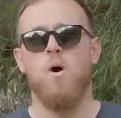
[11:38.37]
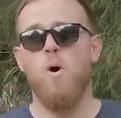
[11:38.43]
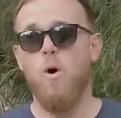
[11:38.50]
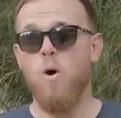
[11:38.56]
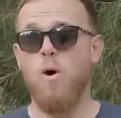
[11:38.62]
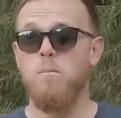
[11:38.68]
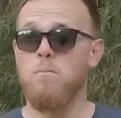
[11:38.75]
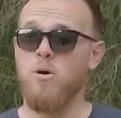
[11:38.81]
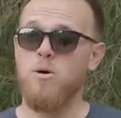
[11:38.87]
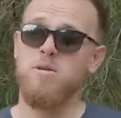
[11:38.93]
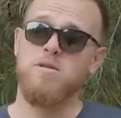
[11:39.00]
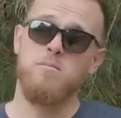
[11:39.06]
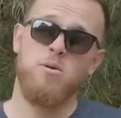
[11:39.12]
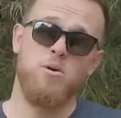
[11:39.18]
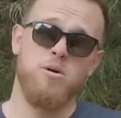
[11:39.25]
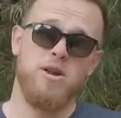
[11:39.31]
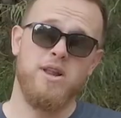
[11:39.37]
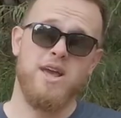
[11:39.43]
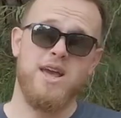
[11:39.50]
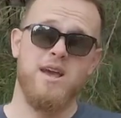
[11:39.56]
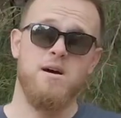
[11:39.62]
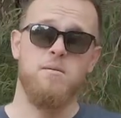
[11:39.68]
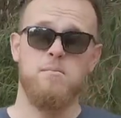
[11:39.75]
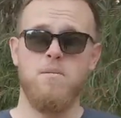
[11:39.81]
or most
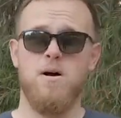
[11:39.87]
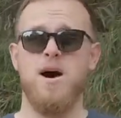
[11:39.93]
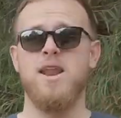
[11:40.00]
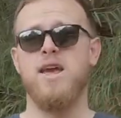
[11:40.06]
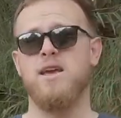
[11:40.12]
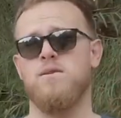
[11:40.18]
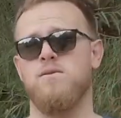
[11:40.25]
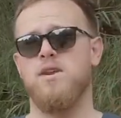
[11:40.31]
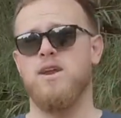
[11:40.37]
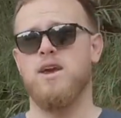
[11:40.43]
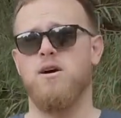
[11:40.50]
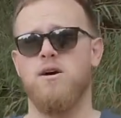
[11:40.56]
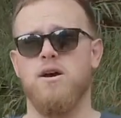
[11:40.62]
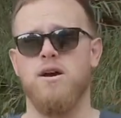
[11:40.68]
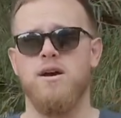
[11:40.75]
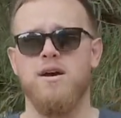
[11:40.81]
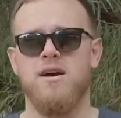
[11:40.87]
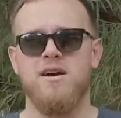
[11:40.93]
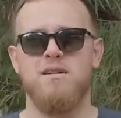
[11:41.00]
importantly, my next video,